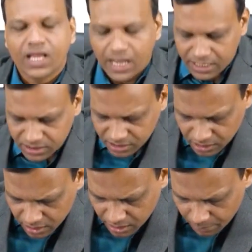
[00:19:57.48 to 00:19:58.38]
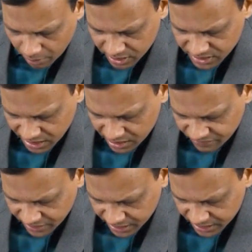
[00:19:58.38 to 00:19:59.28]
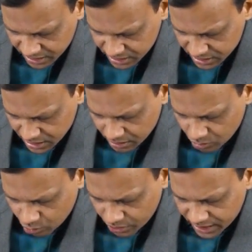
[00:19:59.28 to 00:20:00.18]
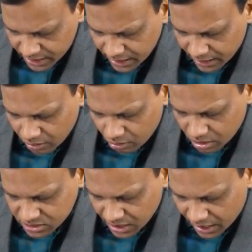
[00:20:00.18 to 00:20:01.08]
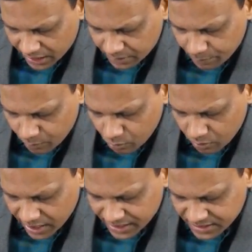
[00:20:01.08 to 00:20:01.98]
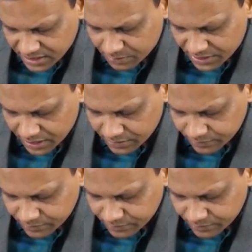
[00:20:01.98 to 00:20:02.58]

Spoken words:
And third important side effect is quinine can cause hypoglycemia.